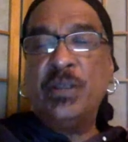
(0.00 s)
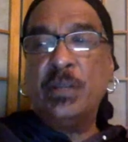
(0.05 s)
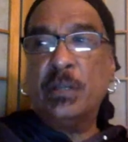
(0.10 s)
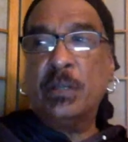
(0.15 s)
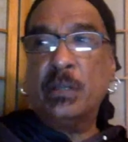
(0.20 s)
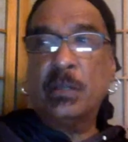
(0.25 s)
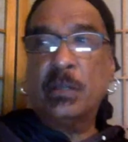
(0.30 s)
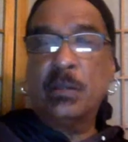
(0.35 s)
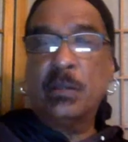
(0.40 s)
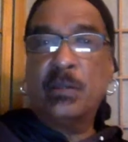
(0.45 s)

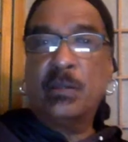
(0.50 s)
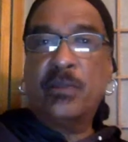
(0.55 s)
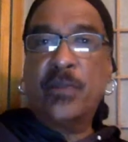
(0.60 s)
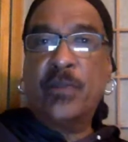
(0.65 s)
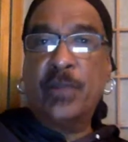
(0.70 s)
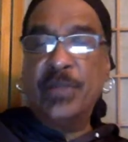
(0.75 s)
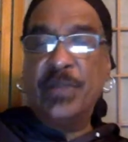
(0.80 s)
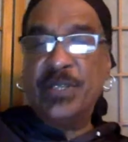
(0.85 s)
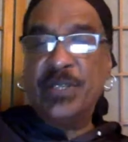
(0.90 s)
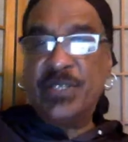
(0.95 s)
from the
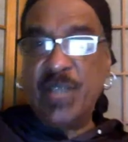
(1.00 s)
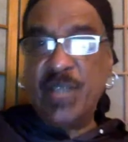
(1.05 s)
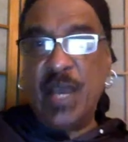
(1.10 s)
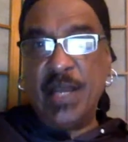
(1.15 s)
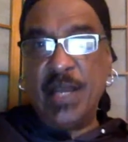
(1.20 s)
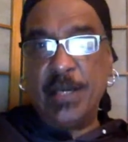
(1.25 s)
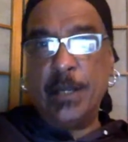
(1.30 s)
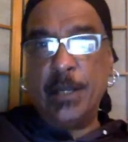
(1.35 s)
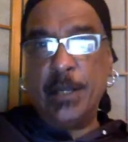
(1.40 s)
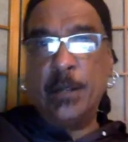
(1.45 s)
sun.
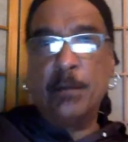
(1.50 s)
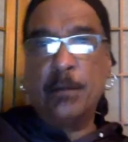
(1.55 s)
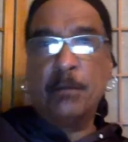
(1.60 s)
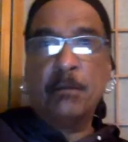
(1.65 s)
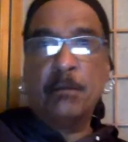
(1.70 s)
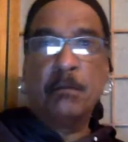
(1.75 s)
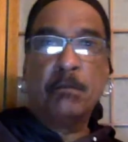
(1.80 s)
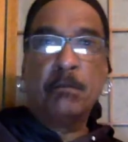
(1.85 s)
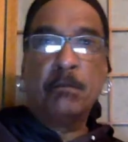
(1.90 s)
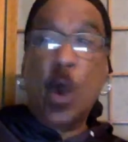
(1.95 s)

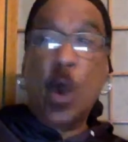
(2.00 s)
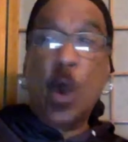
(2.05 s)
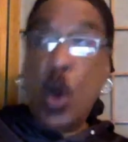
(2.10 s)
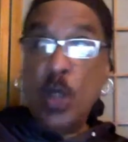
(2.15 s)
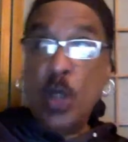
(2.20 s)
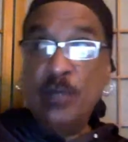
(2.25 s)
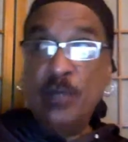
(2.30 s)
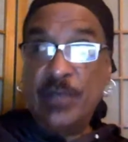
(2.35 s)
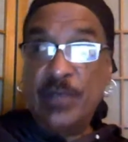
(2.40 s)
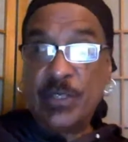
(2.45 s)
All of
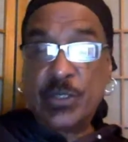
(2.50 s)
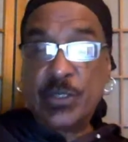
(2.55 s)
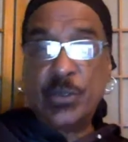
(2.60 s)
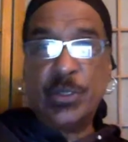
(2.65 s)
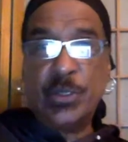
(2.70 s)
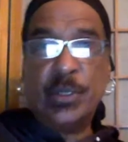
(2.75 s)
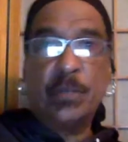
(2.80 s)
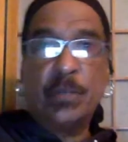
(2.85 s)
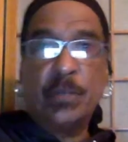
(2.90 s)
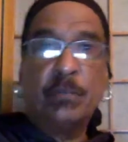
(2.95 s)
us could.
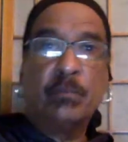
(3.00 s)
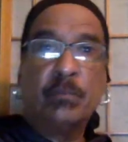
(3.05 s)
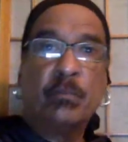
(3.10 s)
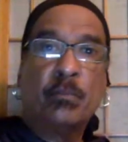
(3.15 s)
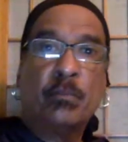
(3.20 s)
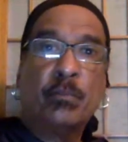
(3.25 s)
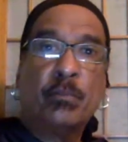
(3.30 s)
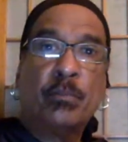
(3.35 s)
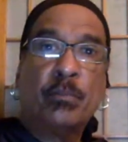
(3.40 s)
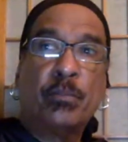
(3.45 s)

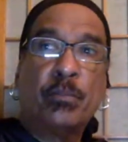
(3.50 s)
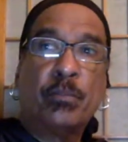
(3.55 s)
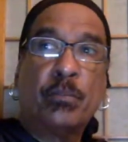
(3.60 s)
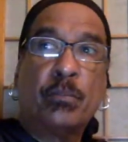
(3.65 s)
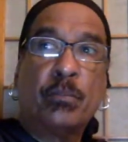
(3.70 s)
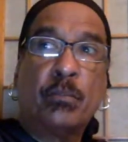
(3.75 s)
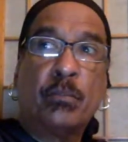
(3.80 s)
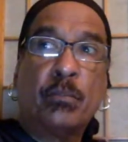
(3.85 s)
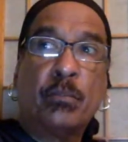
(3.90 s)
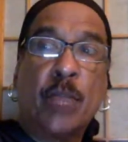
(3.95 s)

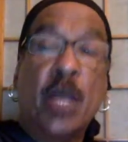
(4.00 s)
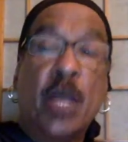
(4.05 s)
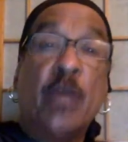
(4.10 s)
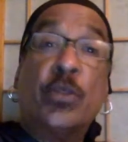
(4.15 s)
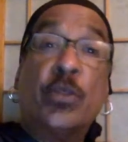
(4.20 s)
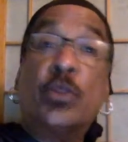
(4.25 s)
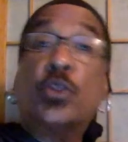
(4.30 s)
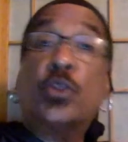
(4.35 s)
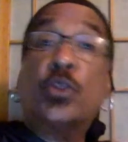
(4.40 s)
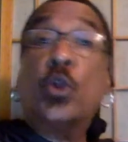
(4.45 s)
The
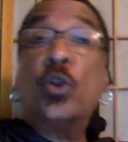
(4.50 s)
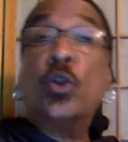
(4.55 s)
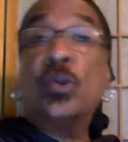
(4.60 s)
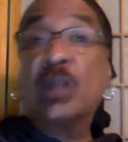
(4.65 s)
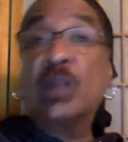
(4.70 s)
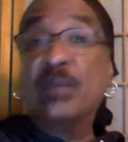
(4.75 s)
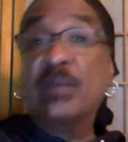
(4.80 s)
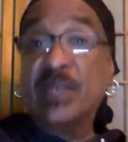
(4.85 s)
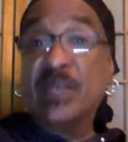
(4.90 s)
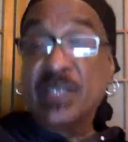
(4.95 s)
third level
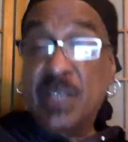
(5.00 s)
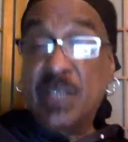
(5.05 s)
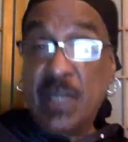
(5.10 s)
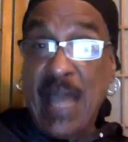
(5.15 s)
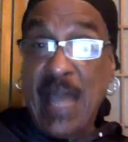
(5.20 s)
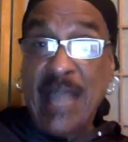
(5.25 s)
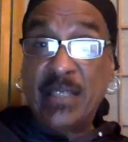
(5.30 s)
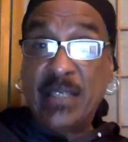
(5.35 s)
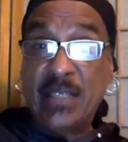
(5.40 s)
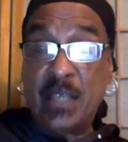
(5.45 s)
is
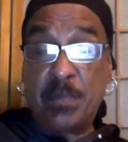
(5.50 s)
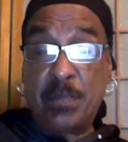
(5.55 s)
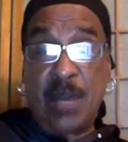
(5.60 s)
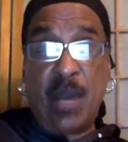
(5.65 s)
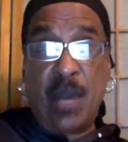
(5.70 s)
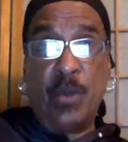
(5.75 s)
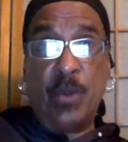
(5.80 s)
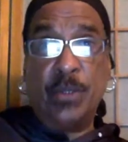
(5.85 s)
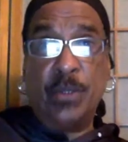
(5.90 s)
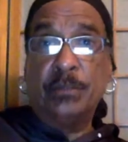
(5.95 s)
galactic power.
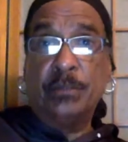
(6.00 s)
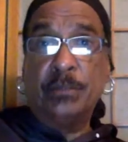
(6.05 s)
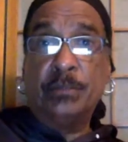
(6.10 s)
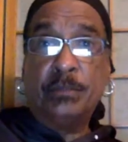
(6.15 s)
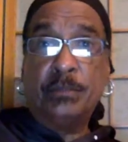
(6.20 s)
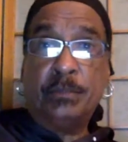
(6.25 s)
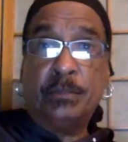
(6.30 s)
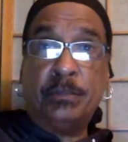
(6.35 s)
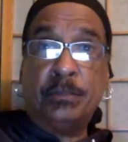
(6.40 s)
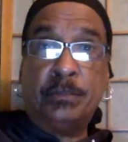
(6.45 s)

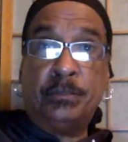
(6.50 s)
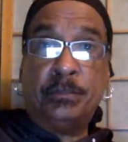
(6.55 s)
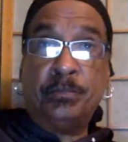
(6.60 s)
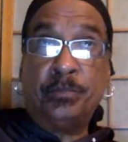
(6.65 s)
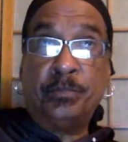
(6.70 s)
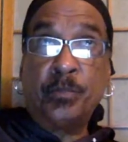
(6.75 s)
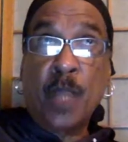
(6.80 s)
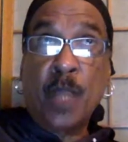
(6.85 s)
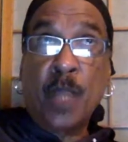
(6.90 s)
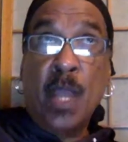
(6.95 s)

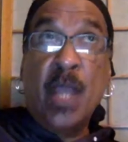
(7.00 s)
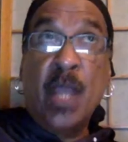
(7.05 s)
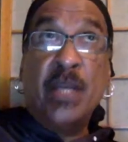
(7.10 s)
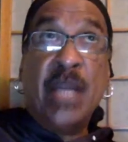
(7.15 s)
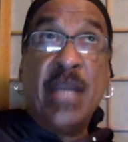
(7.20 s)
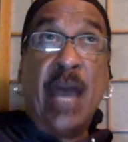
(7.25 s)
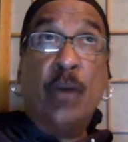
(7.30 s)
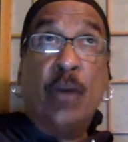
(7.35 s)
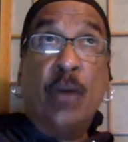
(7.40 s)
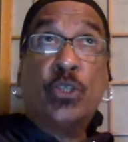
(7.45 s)

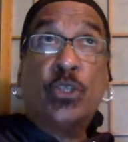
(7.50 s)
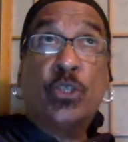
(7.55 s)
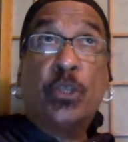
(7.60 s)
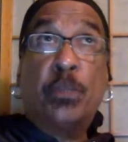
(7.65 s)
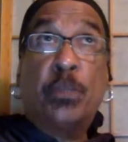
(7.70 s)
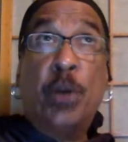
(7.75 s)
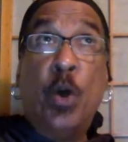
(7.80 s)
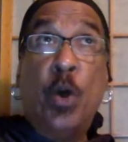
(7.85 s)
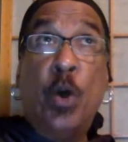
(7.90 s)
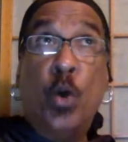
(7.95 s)
Now,
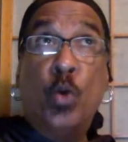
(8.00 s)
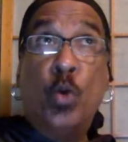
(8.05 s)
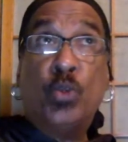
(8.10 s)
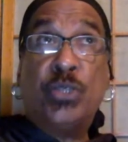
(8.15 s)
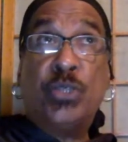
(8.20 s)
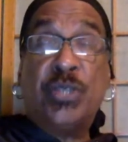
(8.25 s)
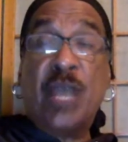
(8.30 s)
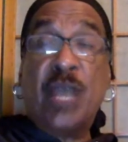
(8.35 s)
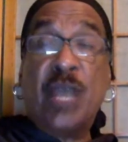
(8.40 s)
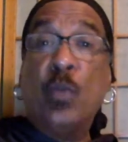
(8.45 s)
suppose
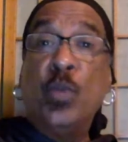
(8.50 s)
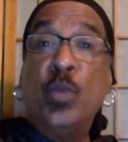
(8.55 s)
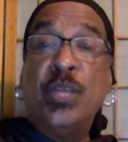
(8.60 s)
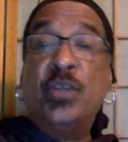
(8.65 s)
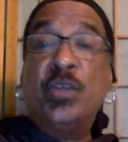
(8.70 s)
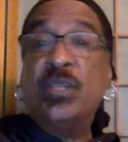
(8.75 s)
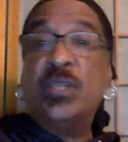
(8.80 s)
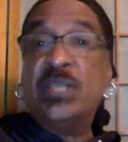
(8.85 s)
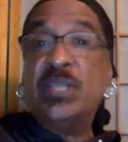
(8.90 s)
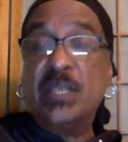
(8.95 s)
that we
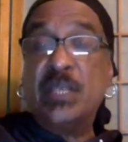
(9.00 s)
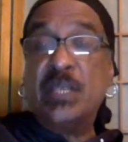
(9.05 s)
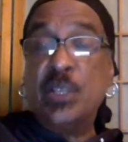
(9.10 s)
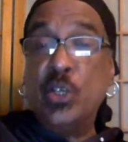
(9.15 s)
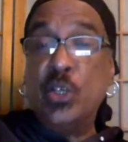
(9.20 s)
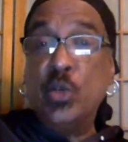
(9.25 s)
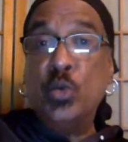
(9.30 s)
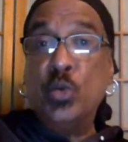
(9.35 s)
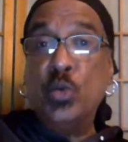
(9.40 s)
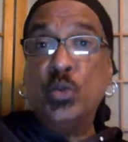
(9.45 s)
could
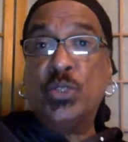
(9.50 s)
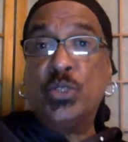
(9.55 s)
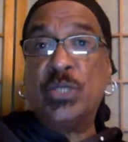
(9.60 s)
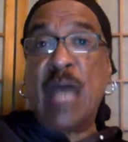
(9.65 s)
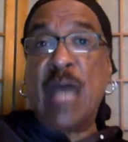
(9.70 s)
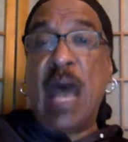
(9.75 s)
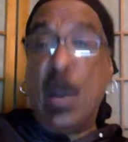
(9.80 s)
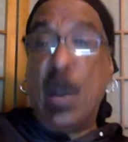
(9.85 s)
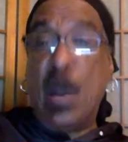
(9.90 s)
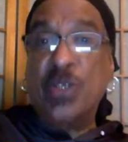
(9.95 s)
use
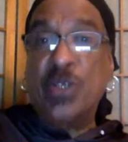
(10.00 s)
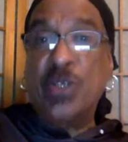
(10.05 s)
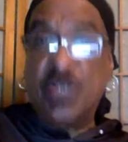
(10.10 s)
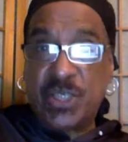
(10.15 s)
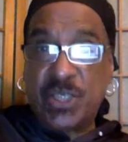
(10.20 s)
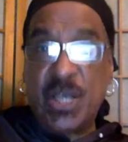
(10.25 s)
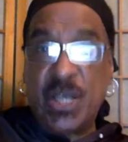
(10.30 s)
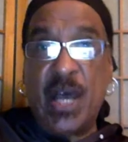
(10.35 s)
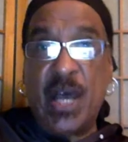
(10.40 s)
our sun